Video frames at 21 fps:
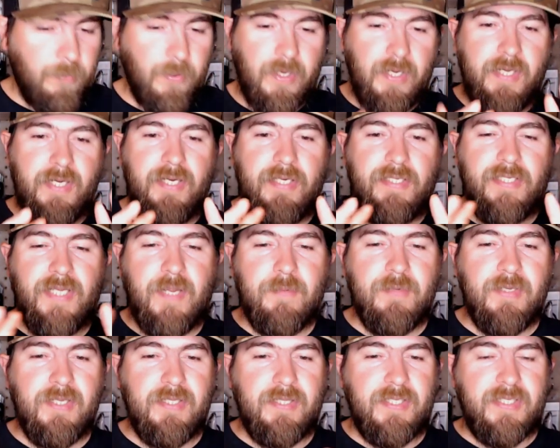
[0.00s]
anytime
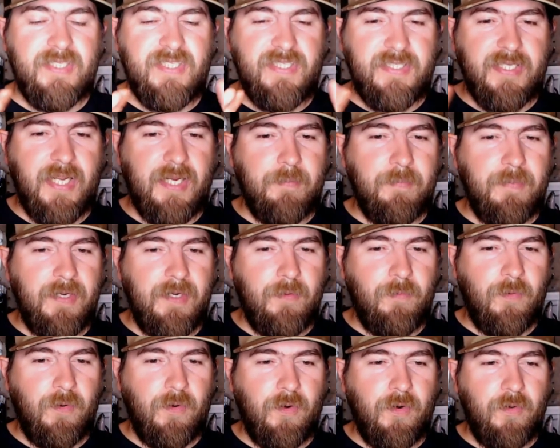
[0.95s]
you get these segmented
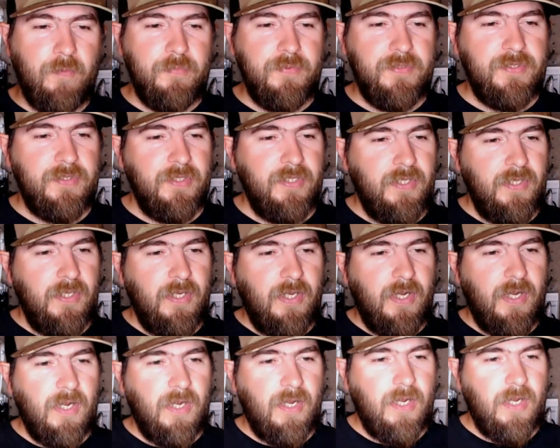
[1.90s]
worms,
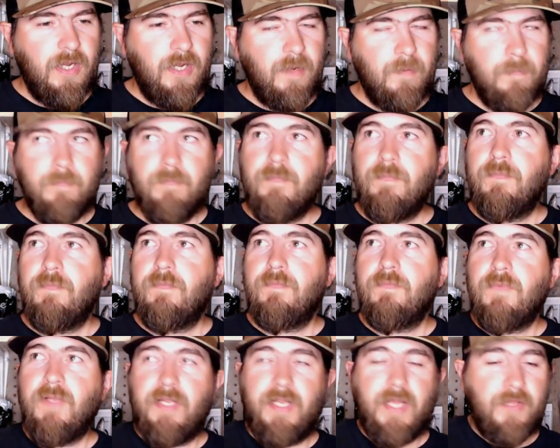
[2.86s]
um,
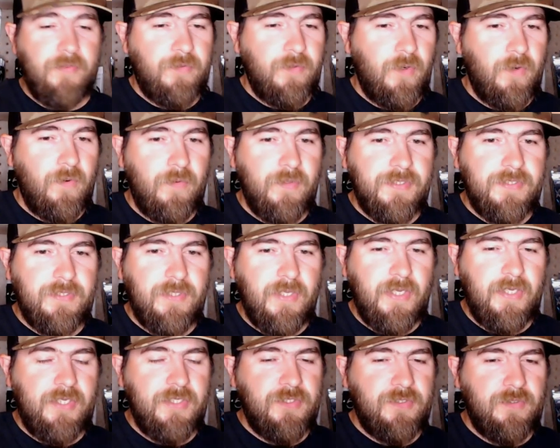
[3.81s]
like I throw this
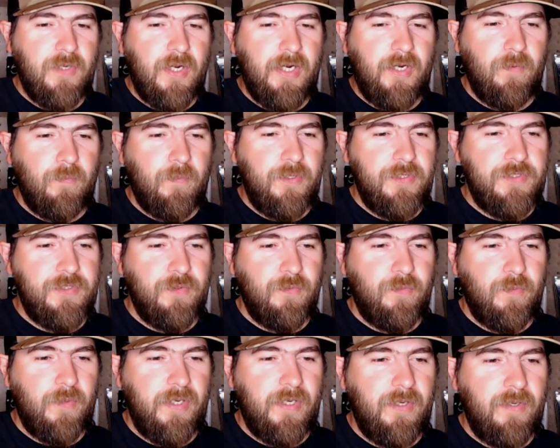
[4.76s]
Lucky Strike original
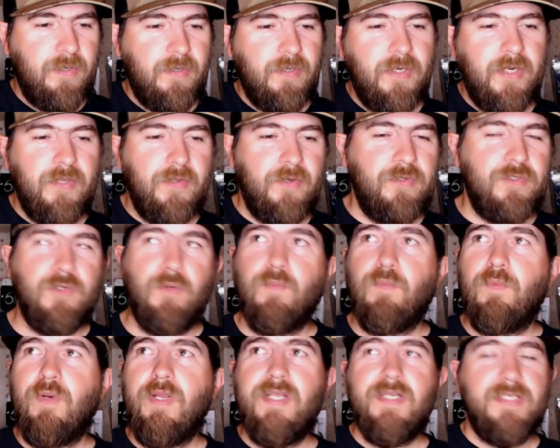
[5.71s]
ringer, and there's a
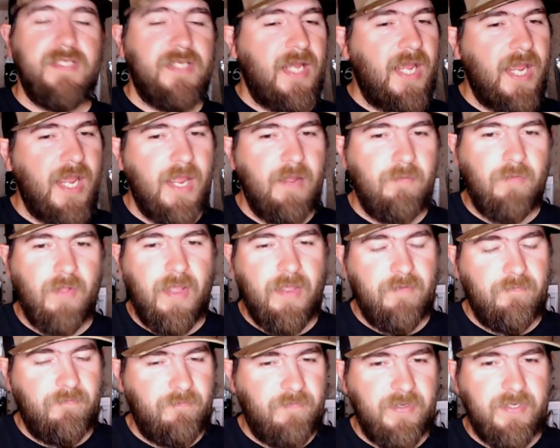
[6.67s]
reason I have like
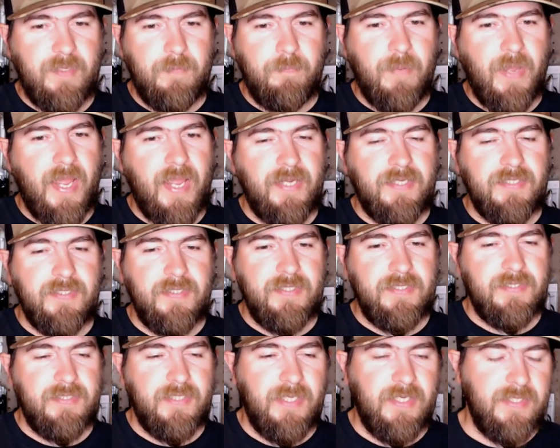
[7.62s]
fifty packs of these
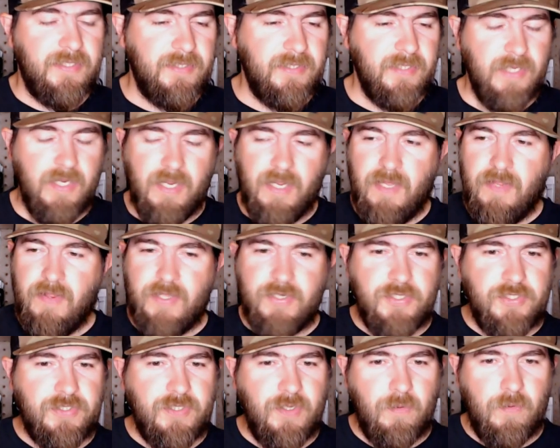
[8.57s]
things. They
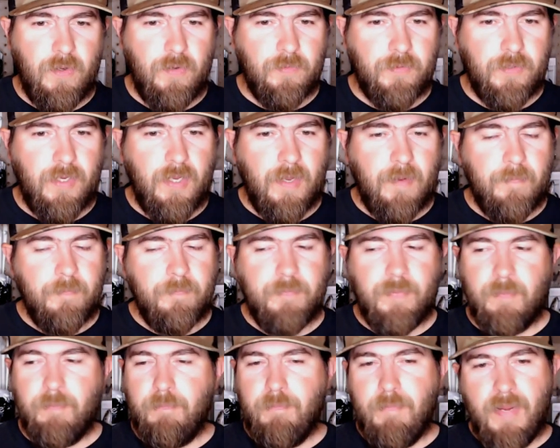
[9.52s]
just don't hold up.
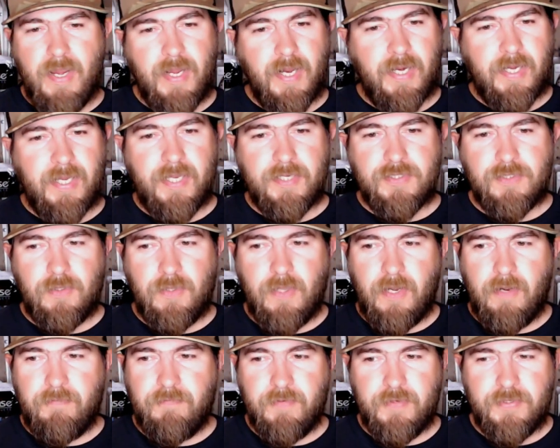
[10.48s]
But man, I catch a
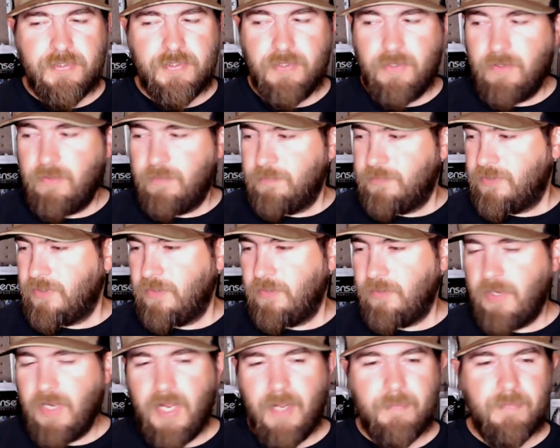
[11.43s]
lot of fish on them. So
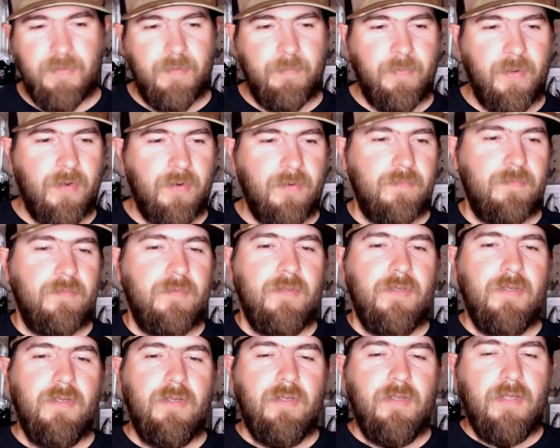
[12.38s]
I'm in the boat.
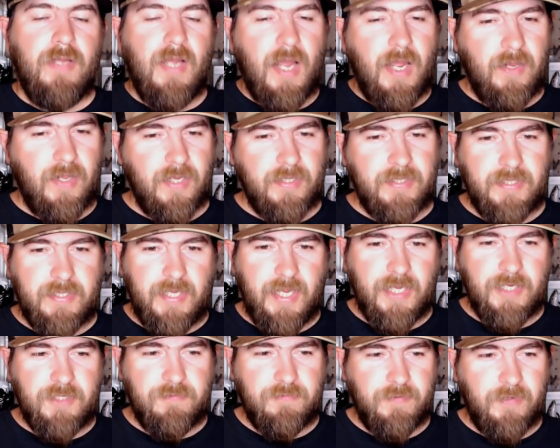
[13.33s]
I like to
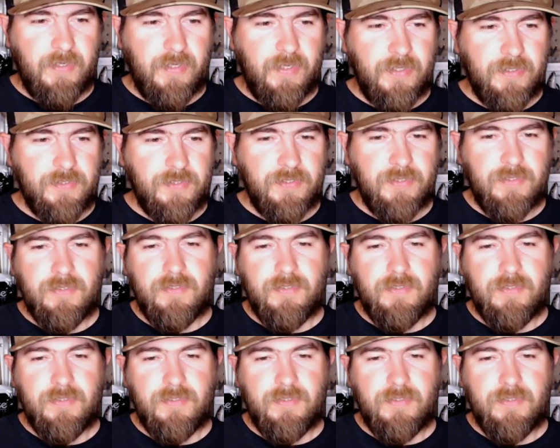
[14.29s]
catch fish.